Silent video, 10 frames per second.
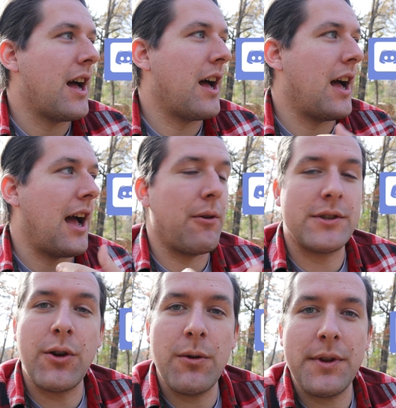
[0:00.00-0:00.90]
Uh, I
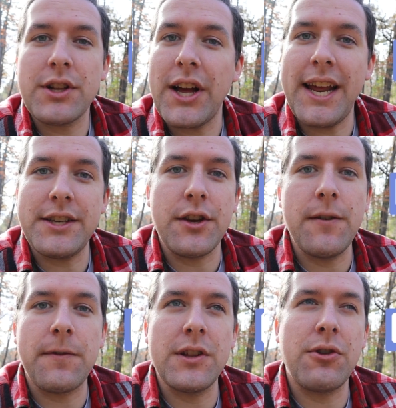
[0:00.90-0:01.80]
was going with Clan H
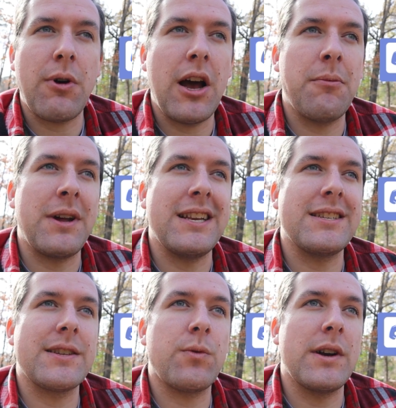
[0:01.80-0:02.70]
Q for a little while, but it
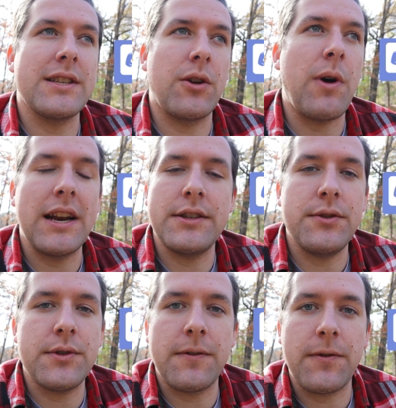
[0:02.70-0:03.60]
just wasn't quite
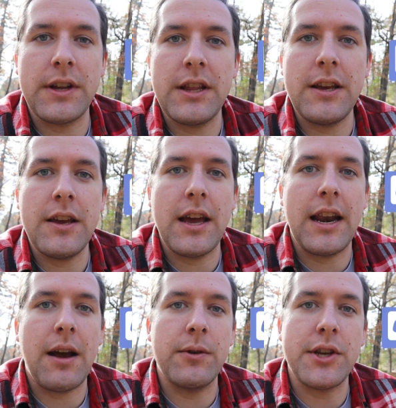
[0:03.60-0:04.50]
as user-friendly,
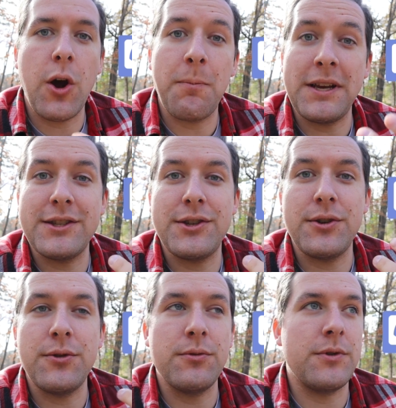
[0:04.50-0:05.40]
and I was hoping to,
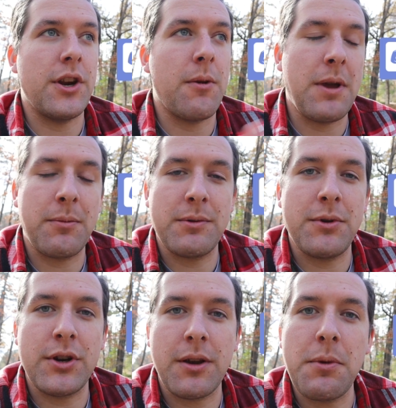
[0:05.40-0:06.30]
you know, be able to
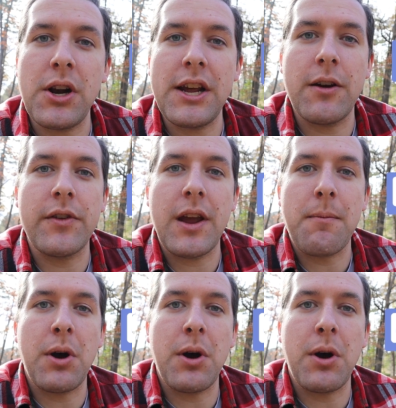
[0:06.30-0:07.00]
build a community over there.